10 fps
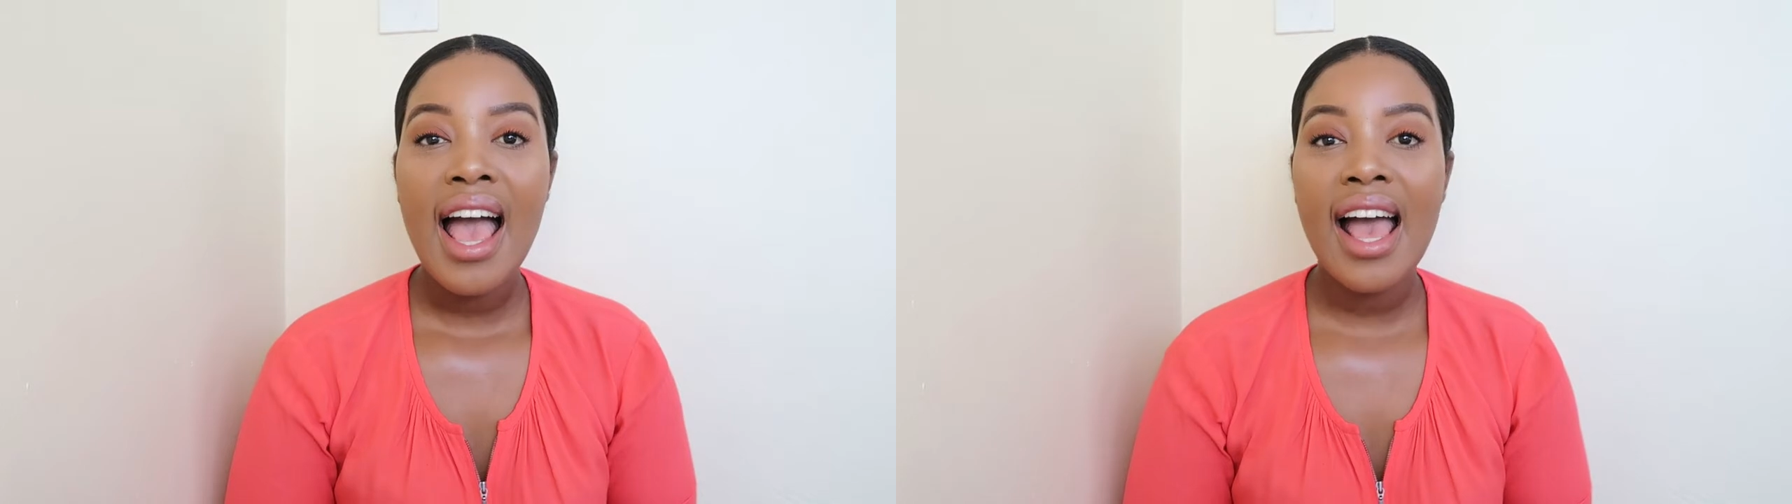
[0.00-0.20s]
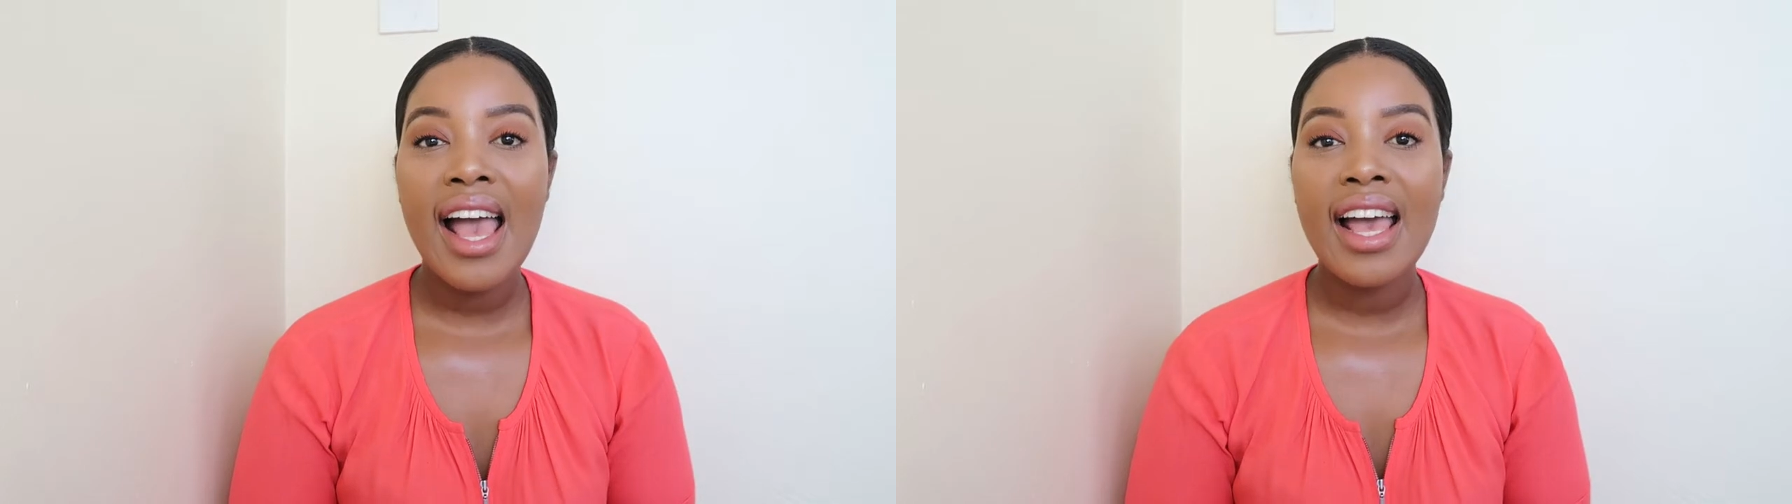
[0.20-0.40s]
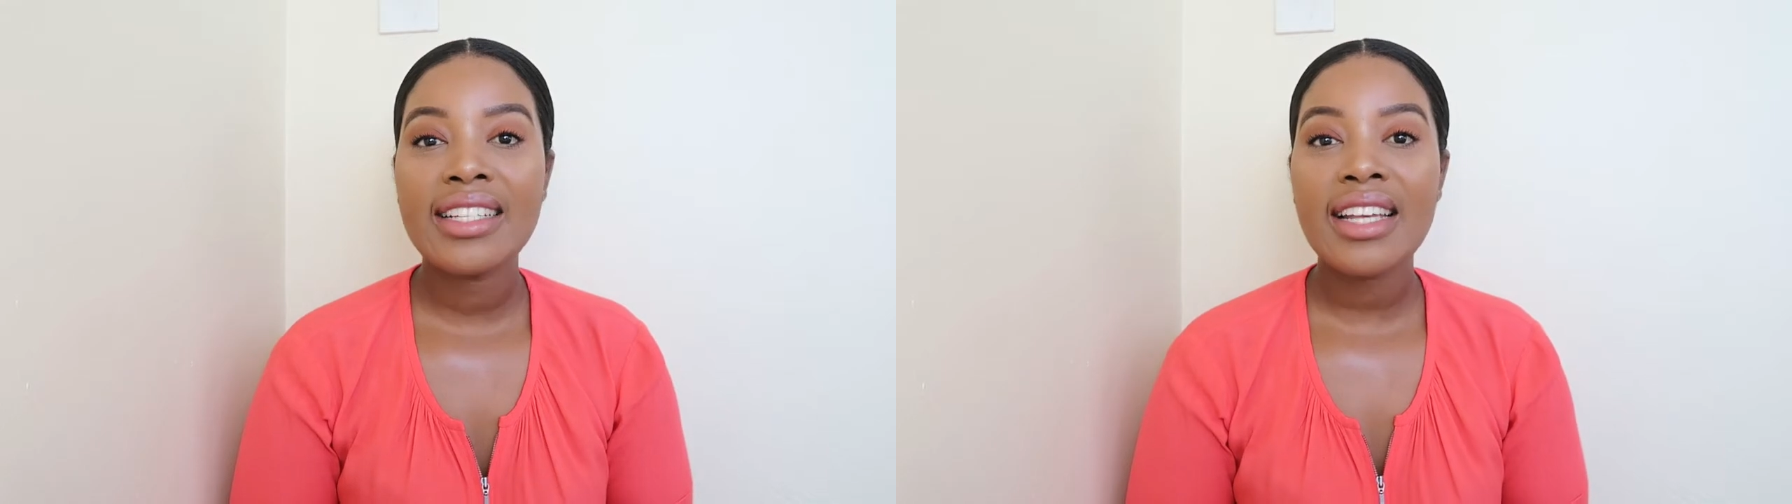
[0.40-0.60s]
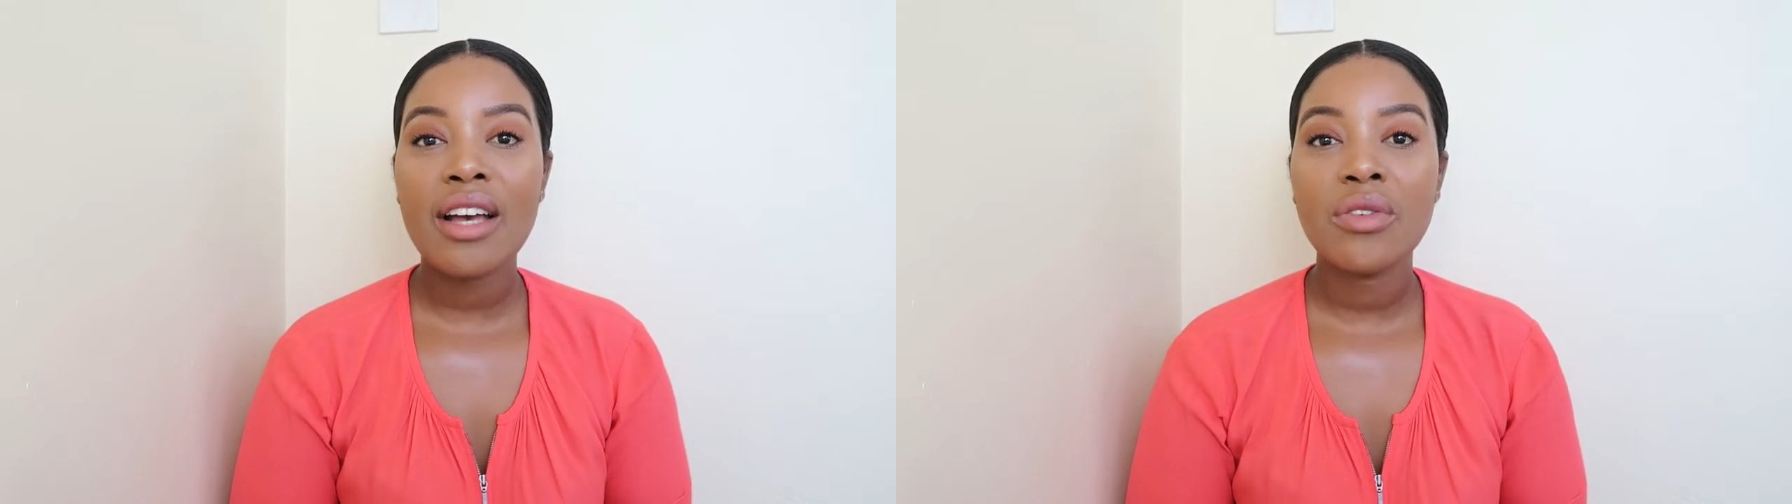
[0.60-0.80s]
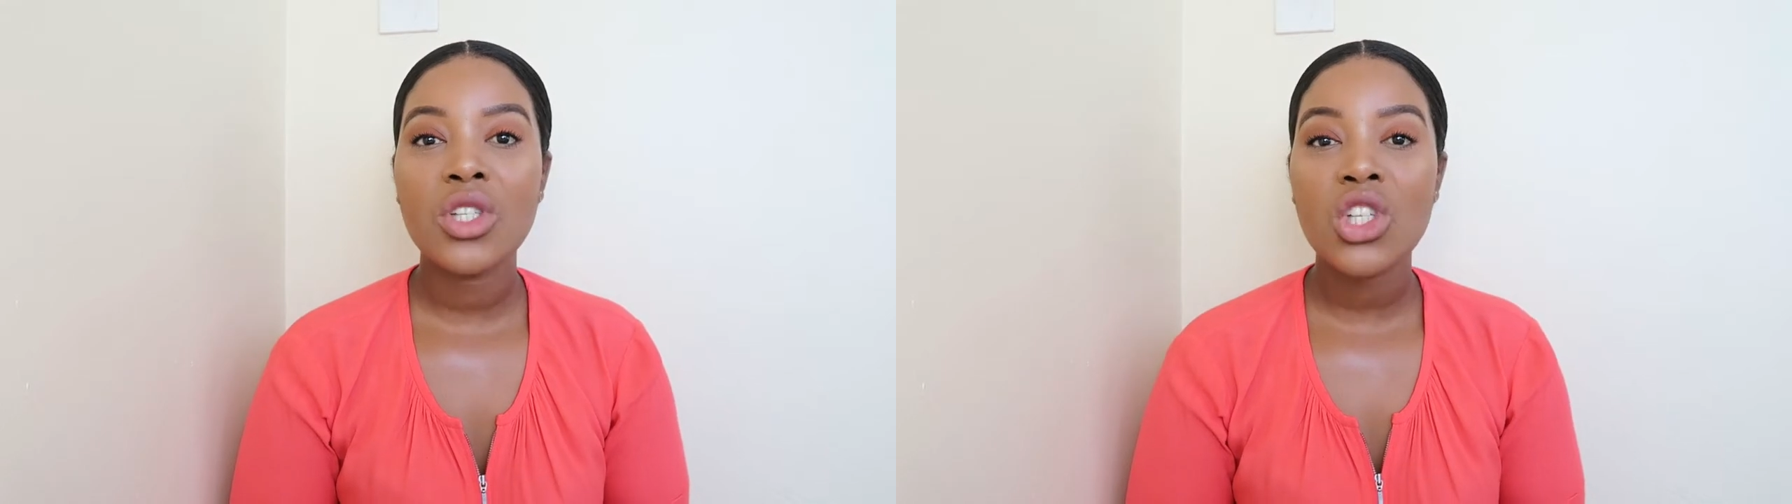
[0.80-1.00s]
and
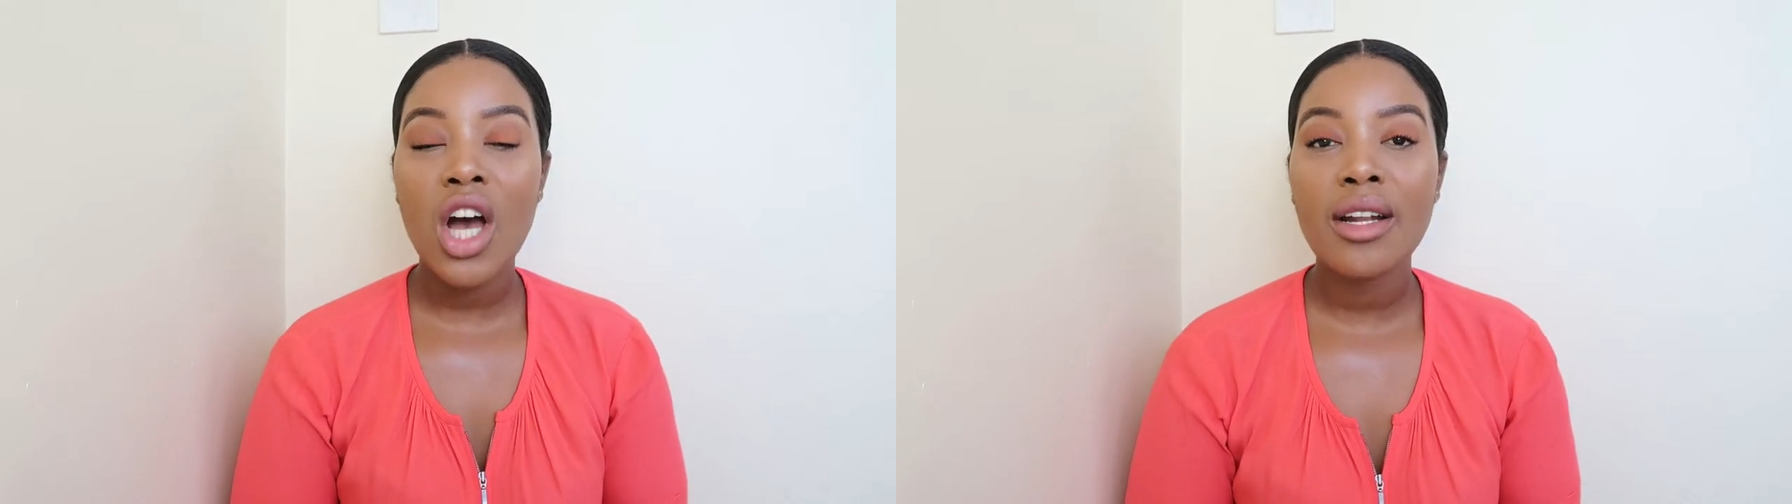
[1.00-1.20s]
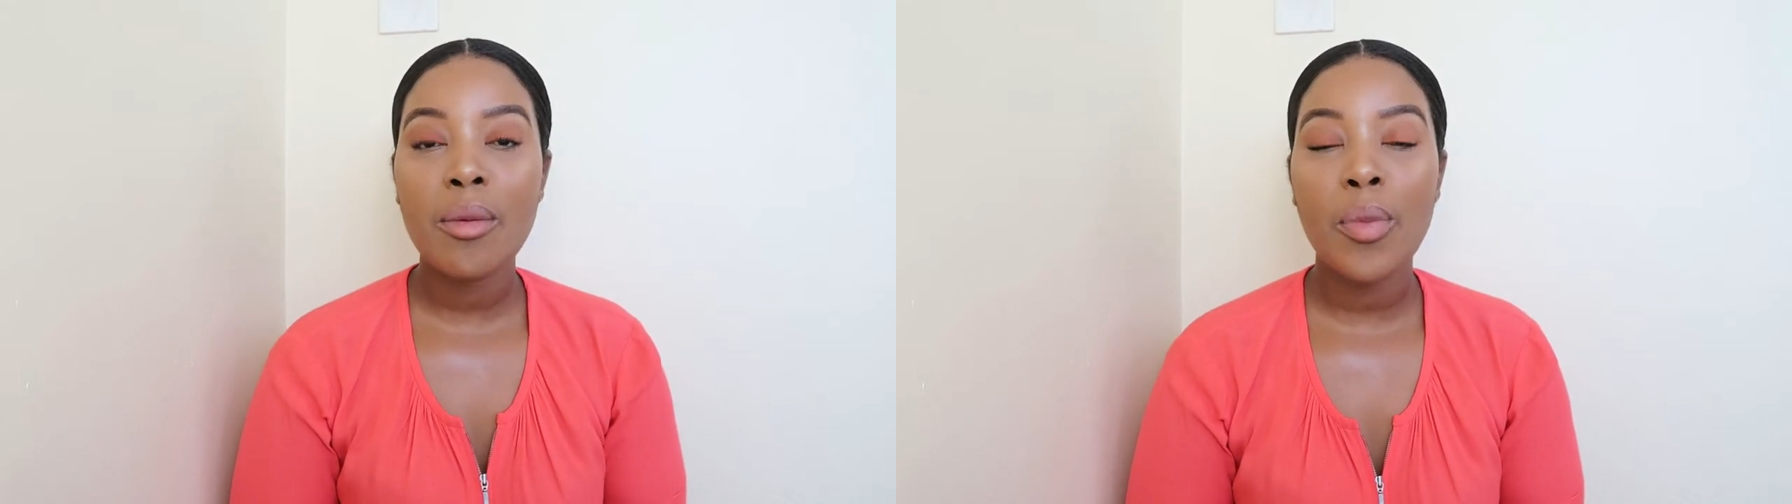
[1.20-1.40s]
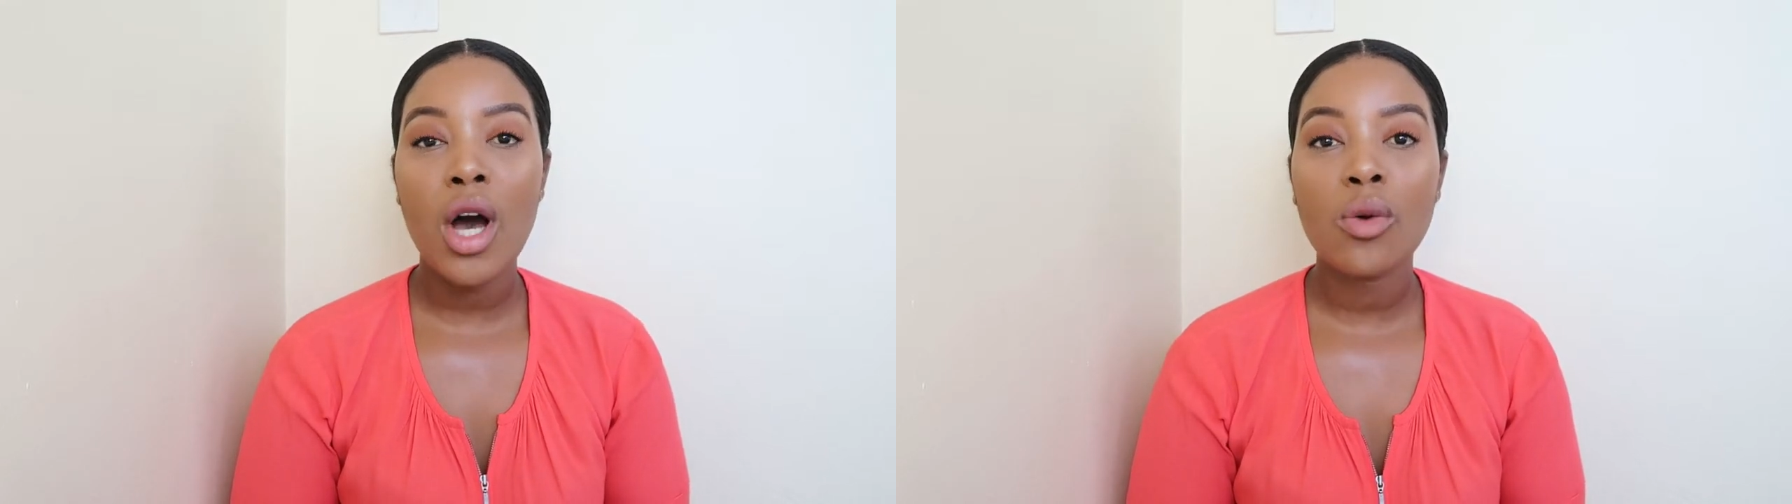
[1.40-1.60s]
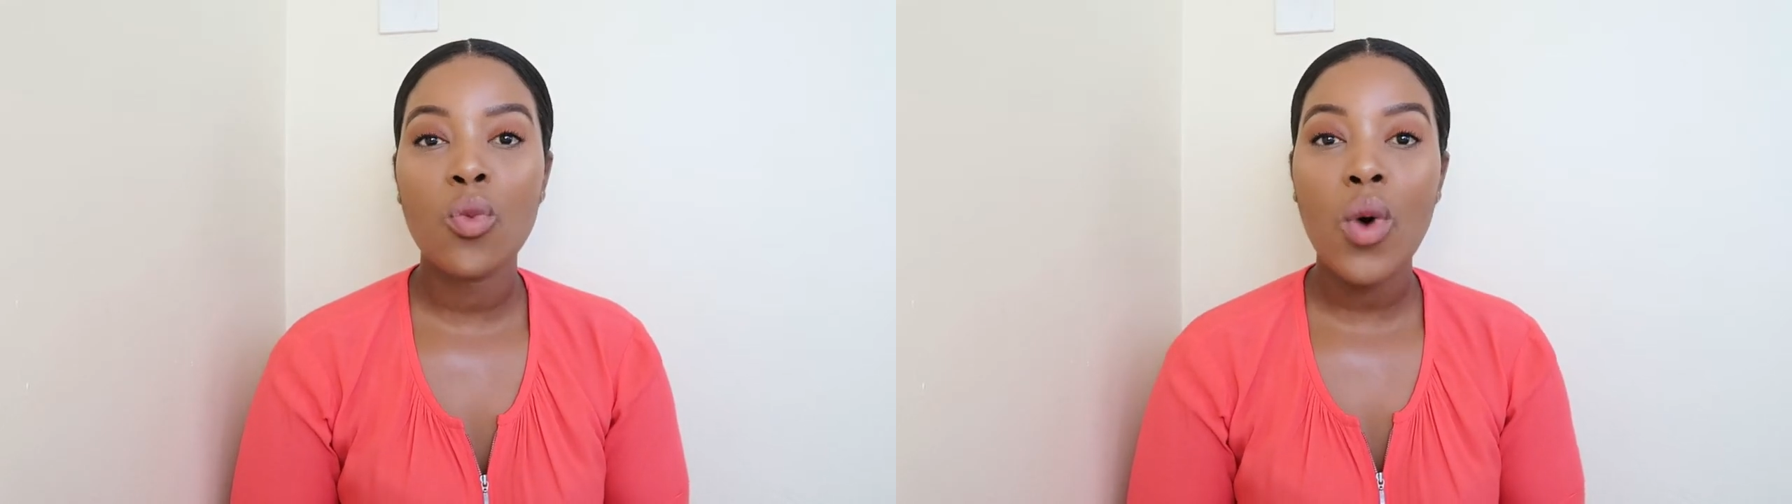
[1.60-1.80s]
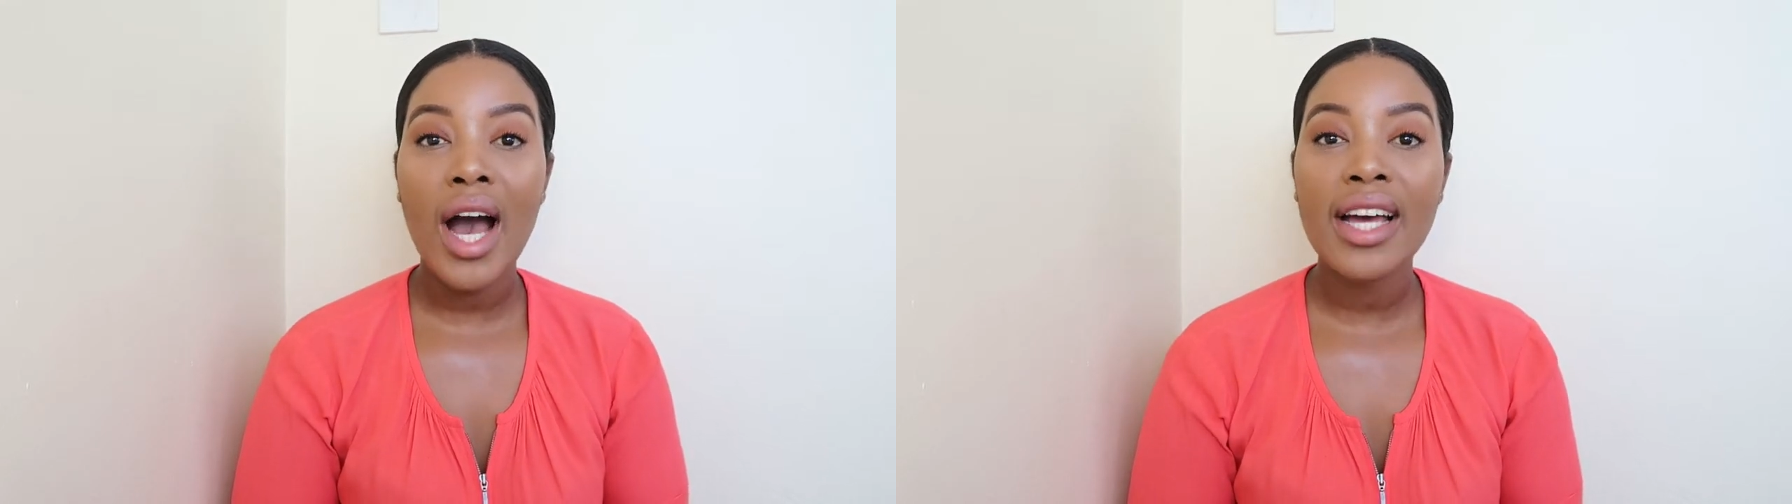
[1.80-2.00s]
I've shot a part
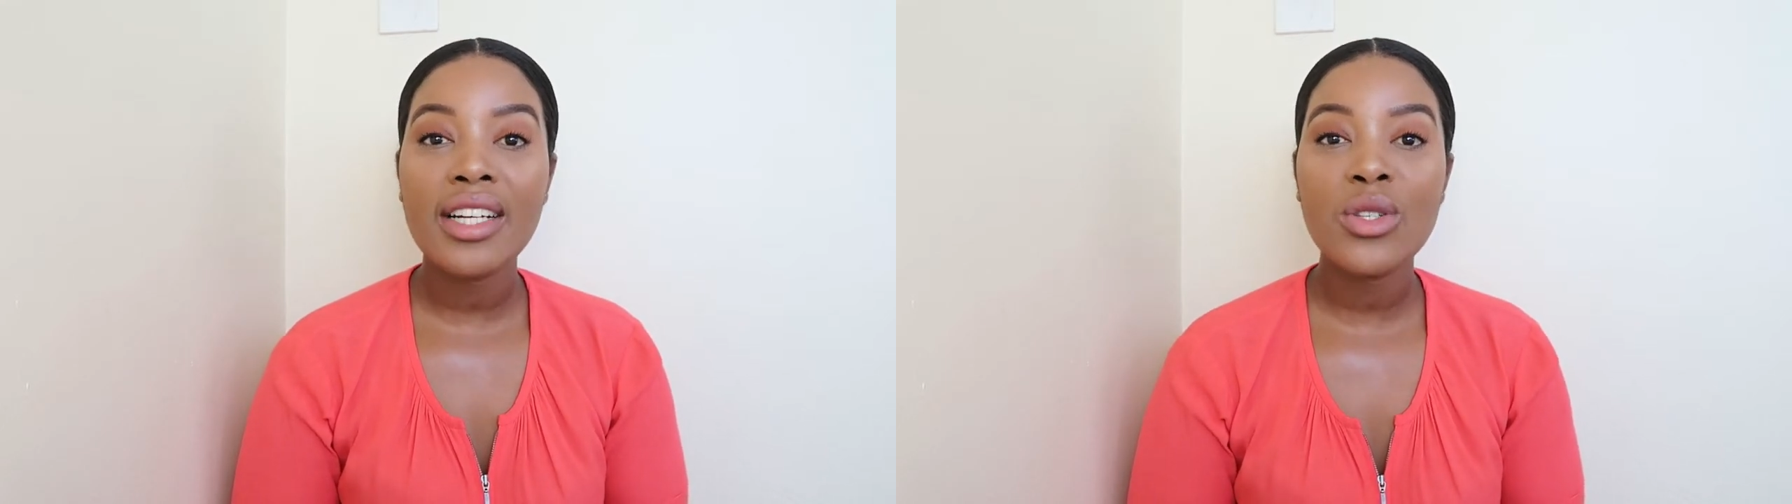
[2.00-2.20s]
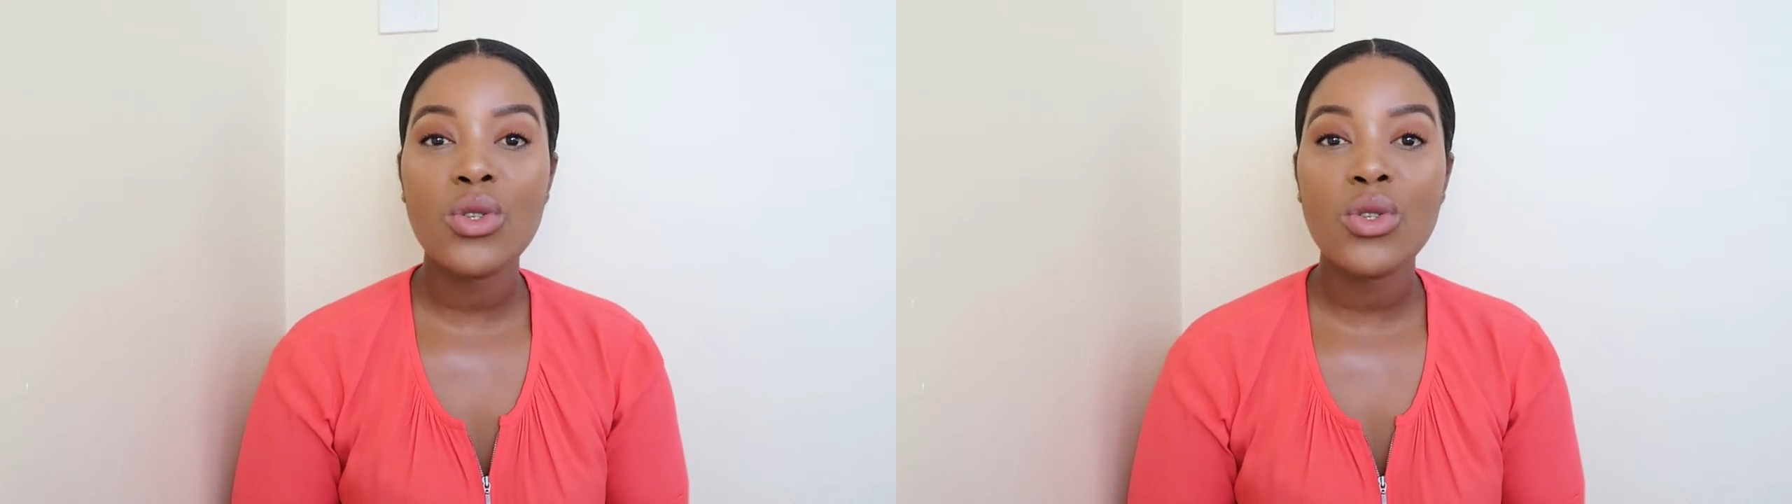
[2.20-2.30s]
1.